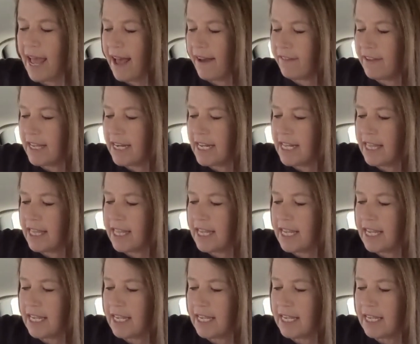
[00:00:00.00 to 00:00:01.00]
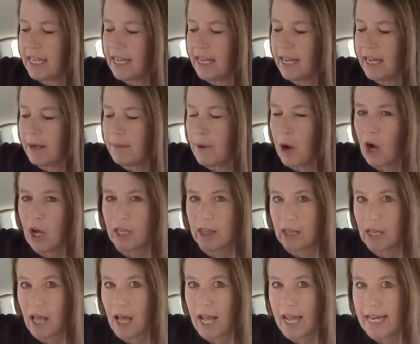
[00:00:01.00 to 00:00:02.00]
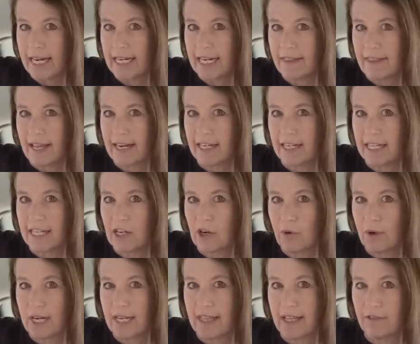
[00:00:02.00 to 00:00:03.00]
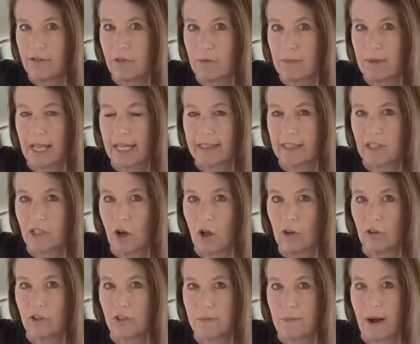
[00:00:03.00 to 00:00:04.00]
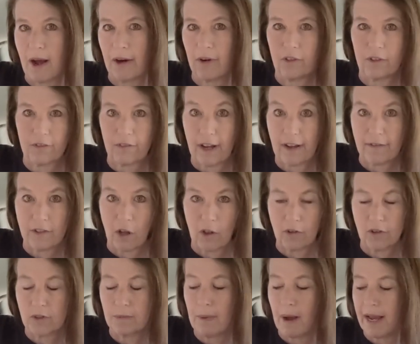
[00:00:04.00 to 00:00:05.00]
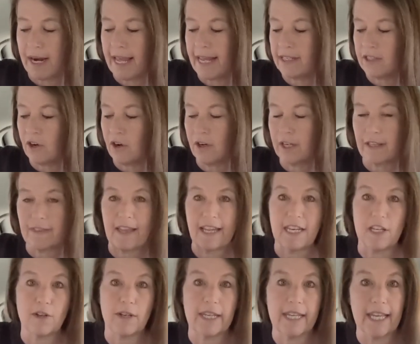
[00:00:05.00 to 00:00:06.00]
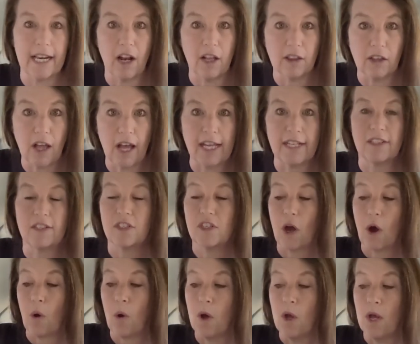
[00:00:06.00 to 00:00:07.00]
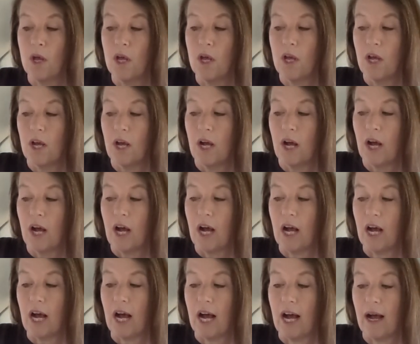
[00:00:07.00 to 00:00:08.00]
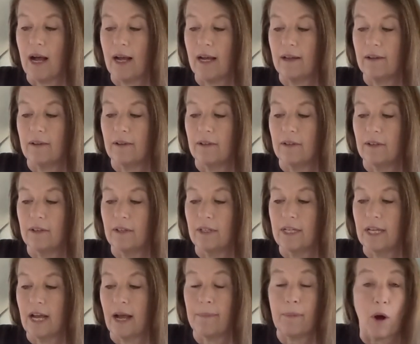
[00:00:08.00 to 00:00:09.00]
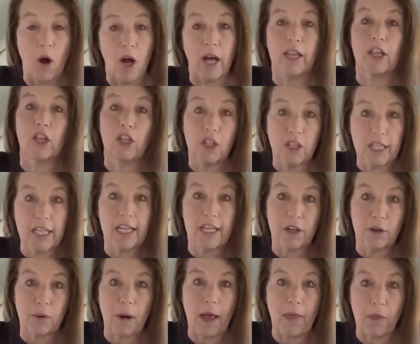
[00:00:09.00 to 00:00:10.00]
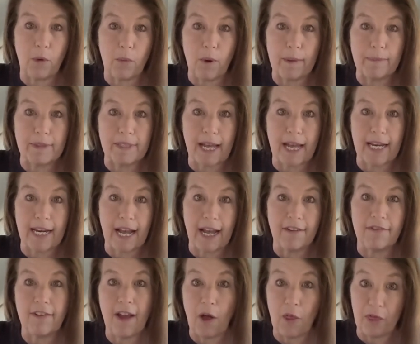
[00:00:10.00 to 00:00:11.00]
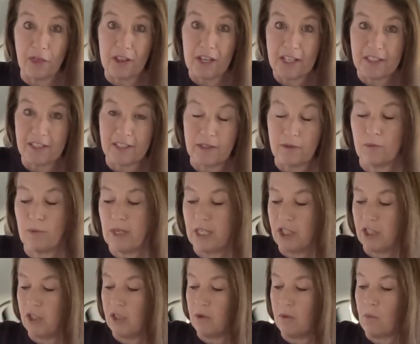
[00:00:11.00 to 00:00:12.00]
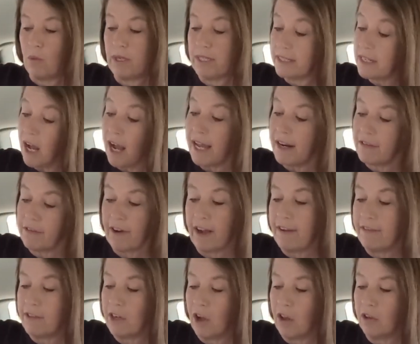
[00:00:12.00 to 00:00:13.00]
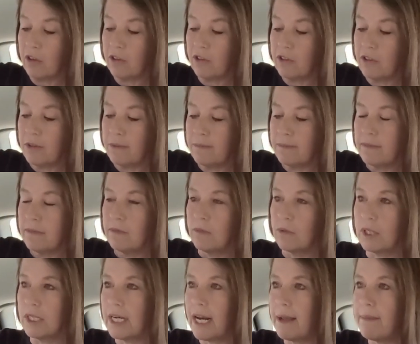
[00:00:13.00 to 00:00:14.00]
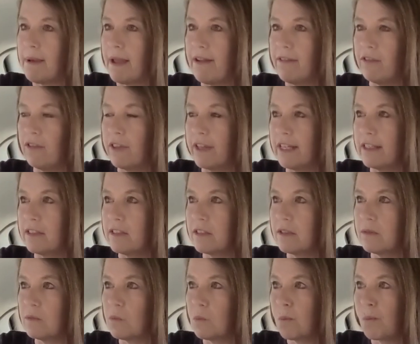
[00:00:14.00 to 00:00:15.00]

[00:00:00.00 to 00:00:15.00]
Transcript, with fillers: have anything um, online that, you know, anything from like the dollar spot or the $5 spot at Target that you can get online. So, uh, upon looking around the website, I found this, which was not $5. What did I pay for this?